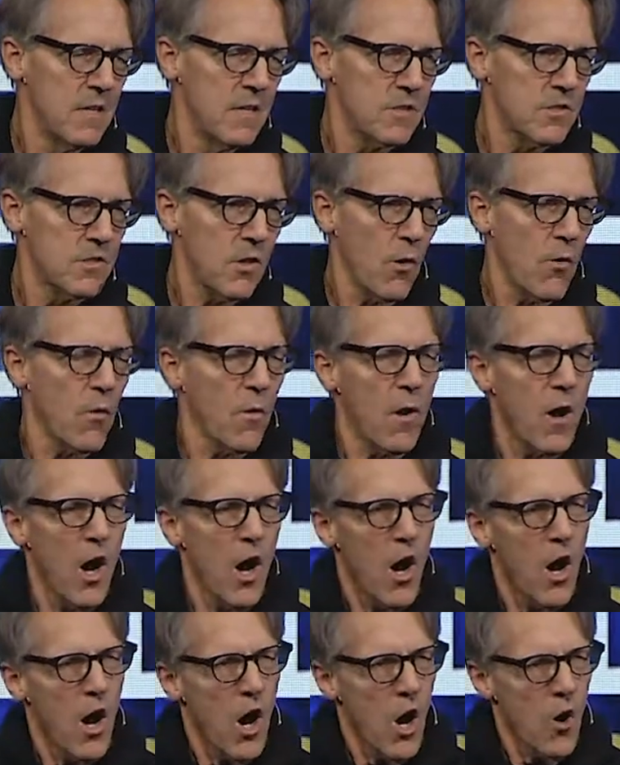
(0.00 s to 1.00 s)
So
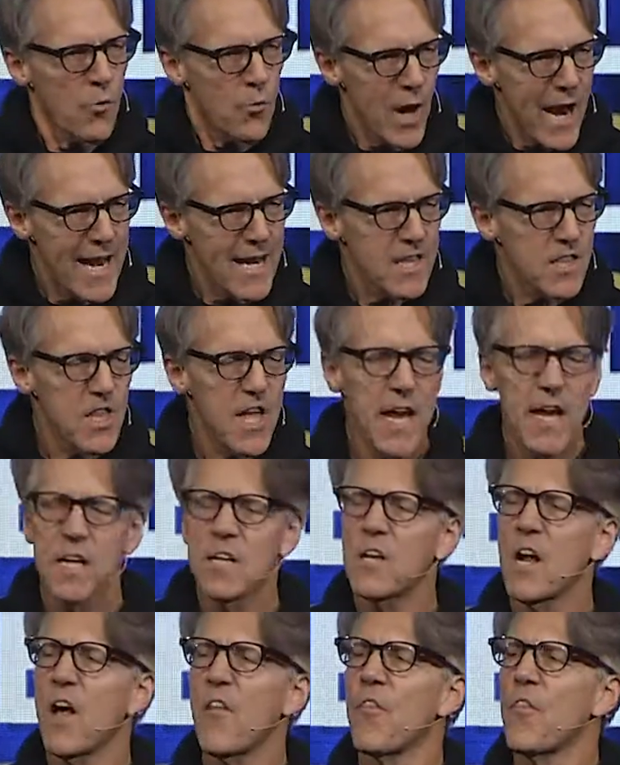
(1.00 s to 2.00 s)
a right
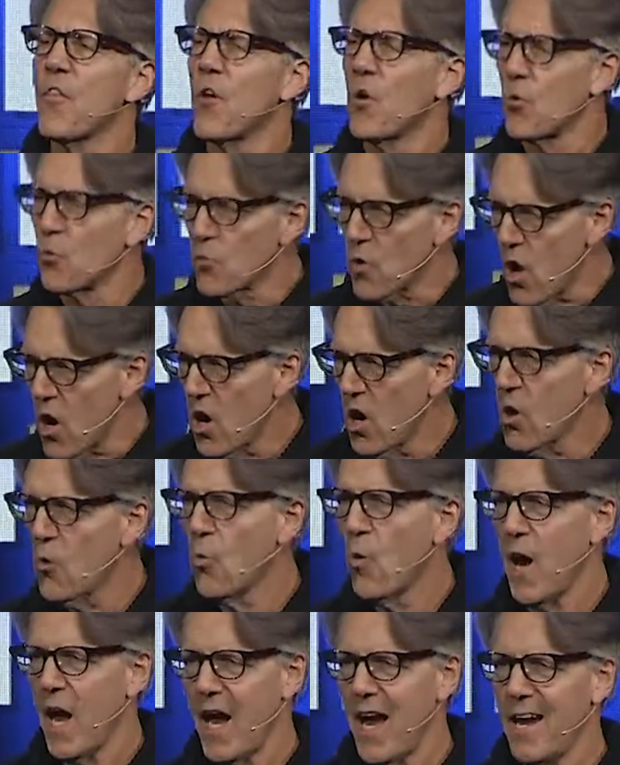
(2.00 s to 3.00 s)
thing done the wrong
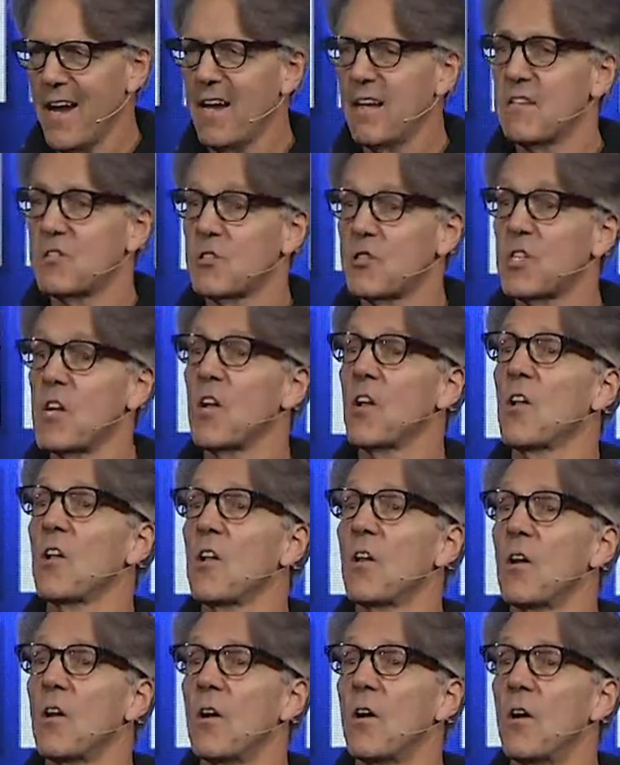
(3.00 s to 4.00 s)
way is
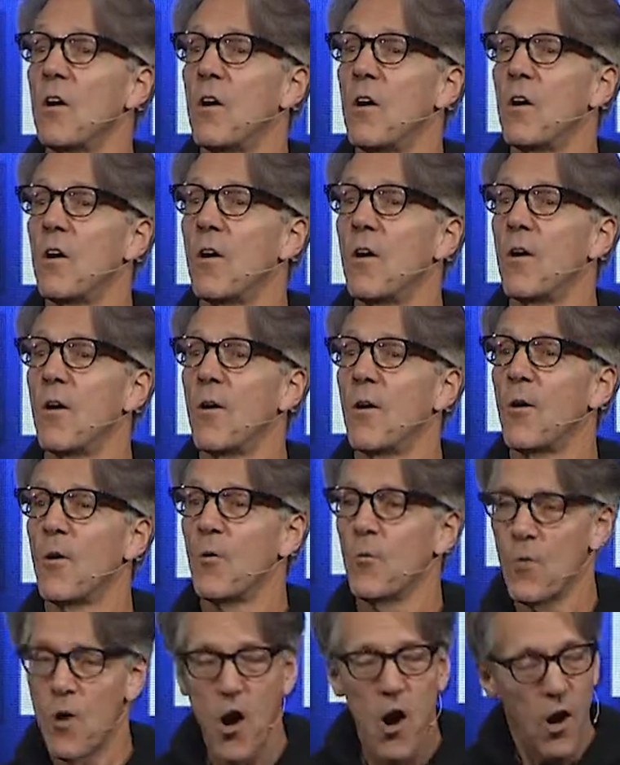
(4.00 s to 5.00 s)
still
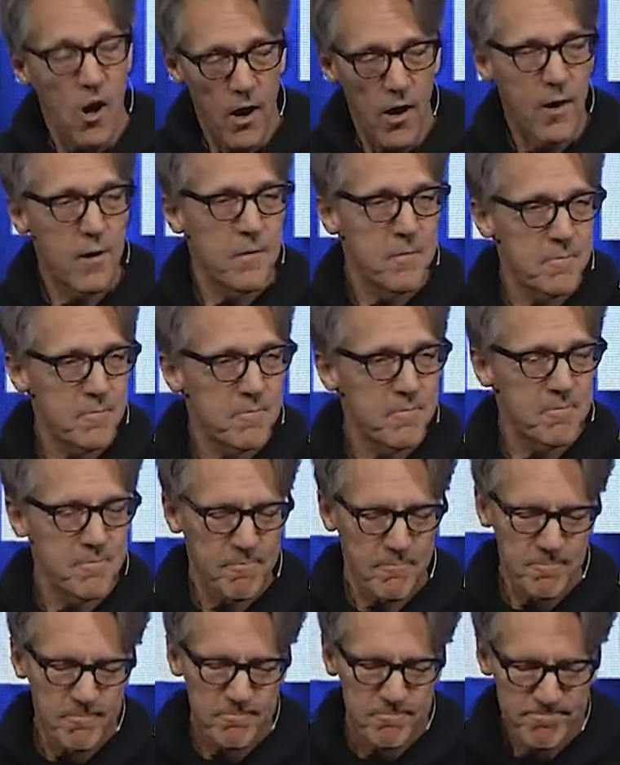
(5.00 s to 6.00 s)
wrong,
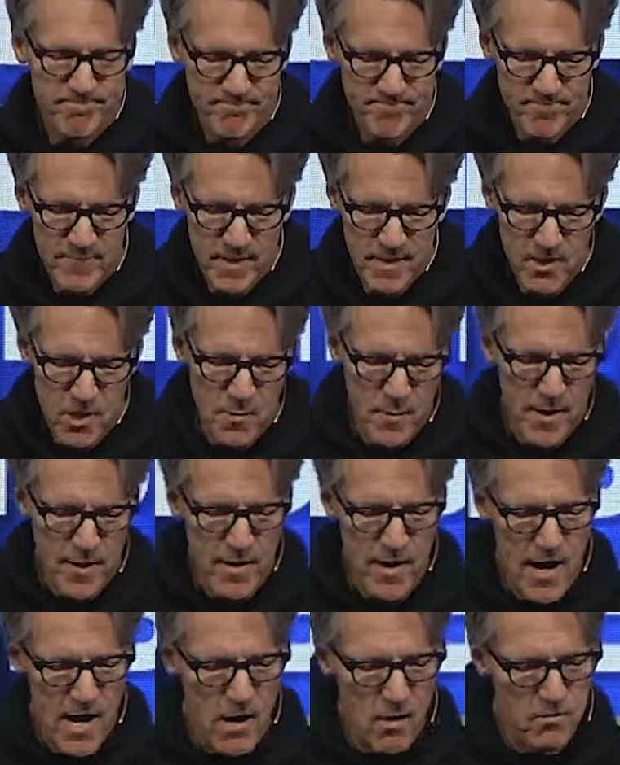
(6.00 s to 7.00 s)
no
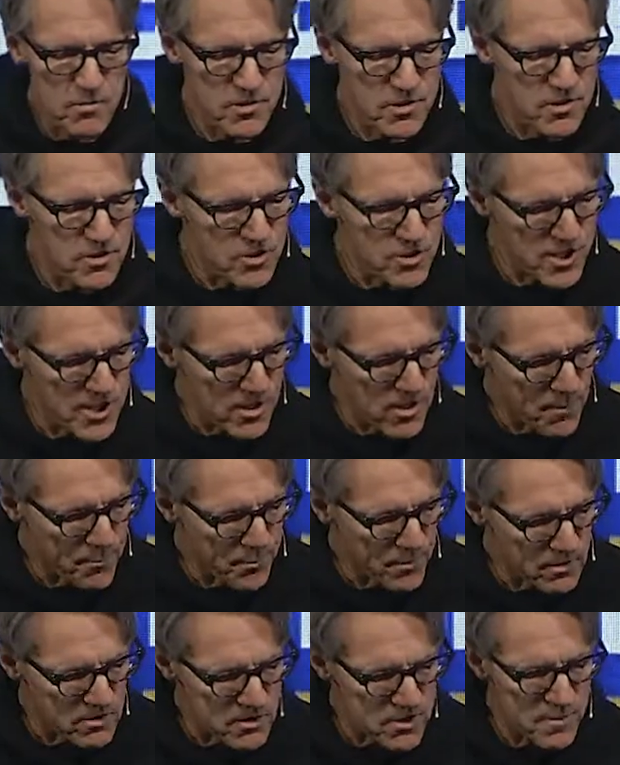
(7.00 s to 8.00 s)
matter how sincere a
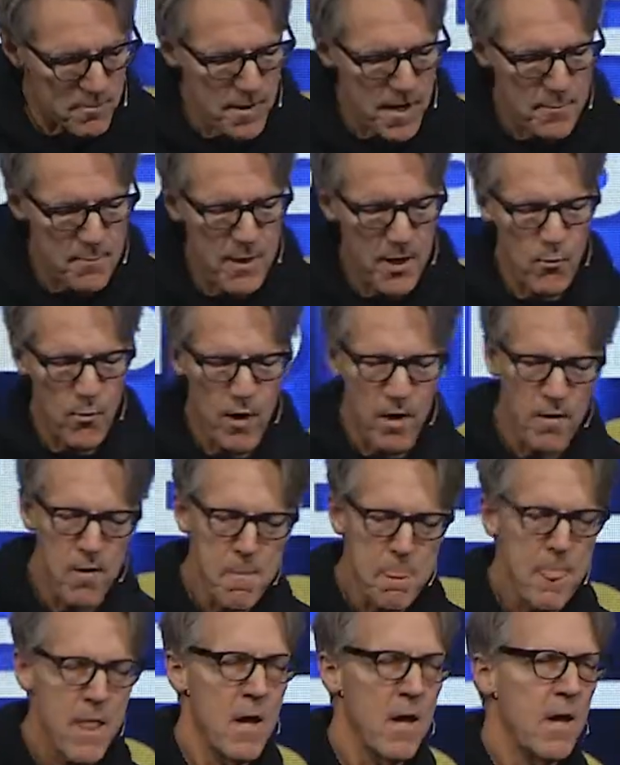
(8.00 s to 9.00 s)
person may be. Well,
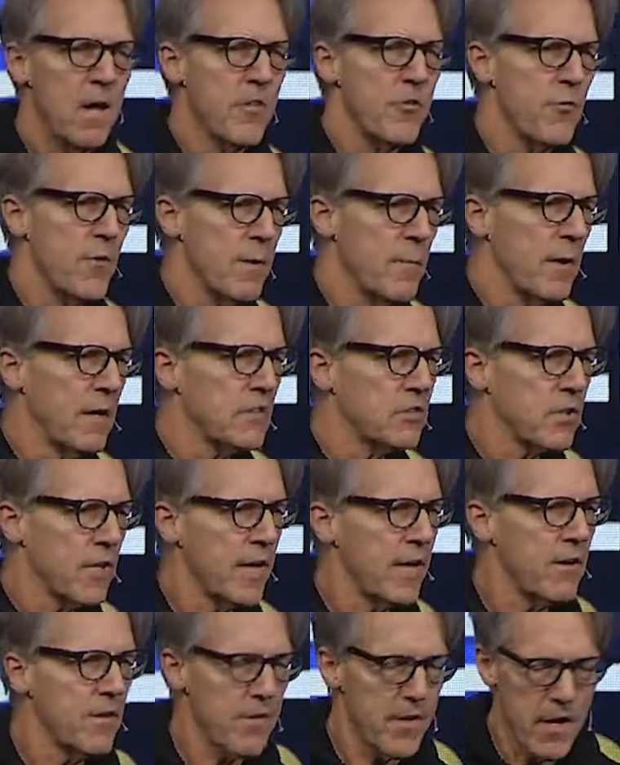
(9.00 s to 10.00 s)
three months
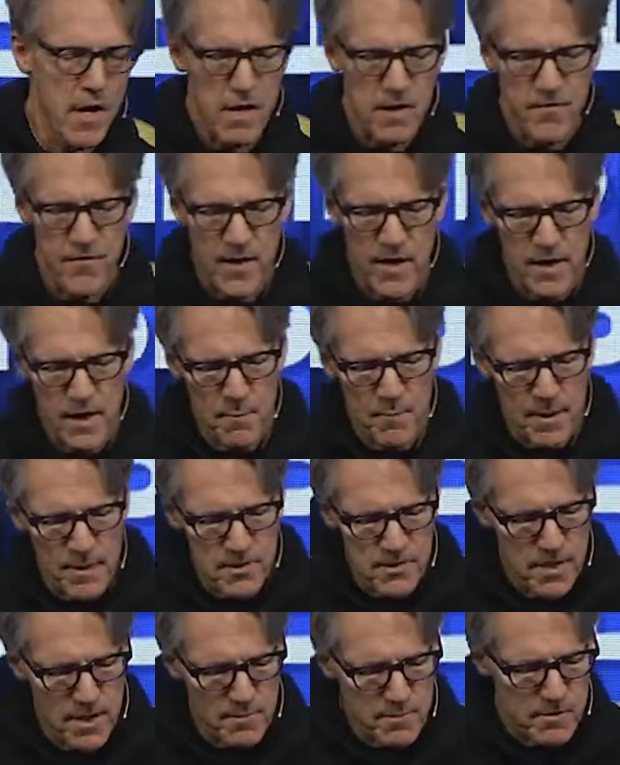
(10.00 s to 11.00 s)
later, the ark finally
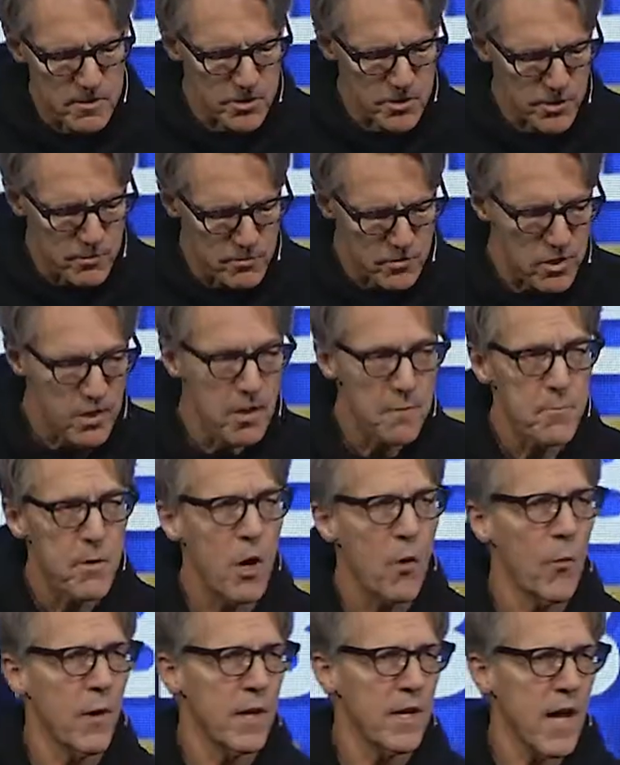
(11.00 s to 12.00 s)
makes it up to Jerusalem.
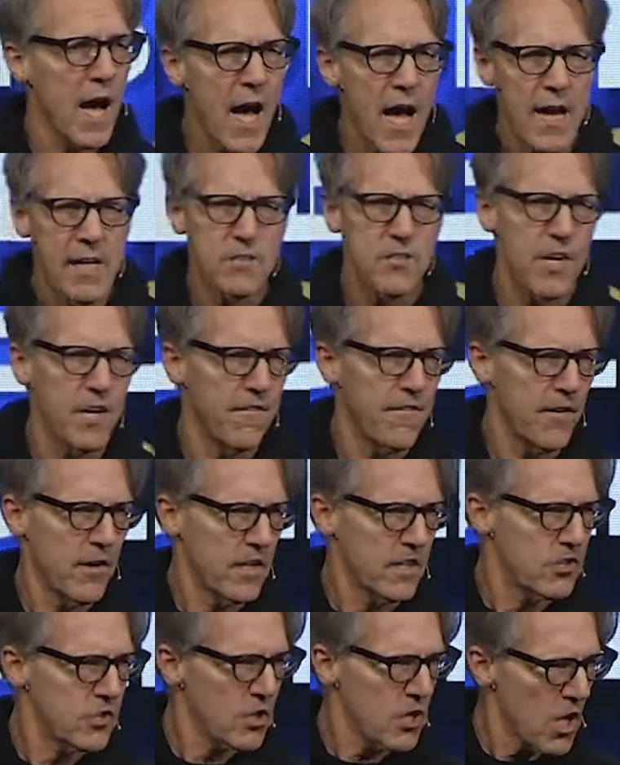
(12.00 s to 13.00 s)
No one dies. They're
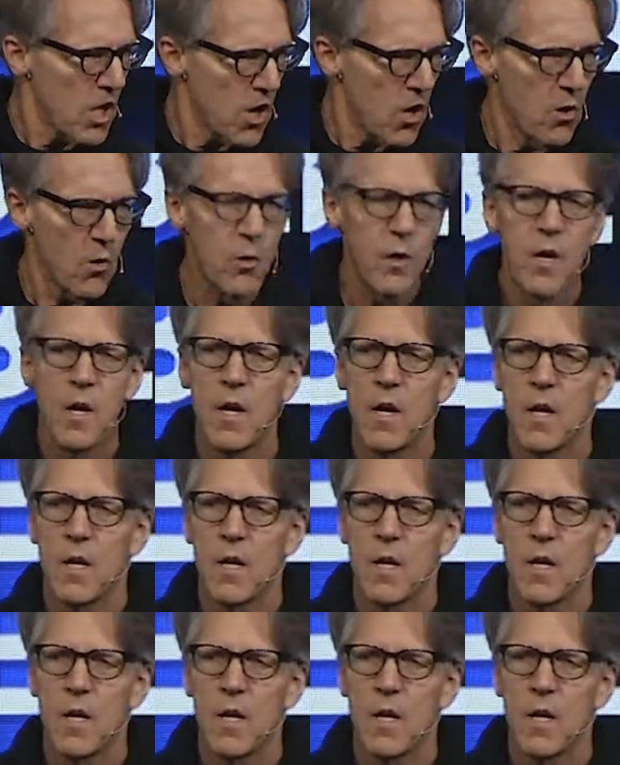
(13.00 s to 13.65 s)
very slow.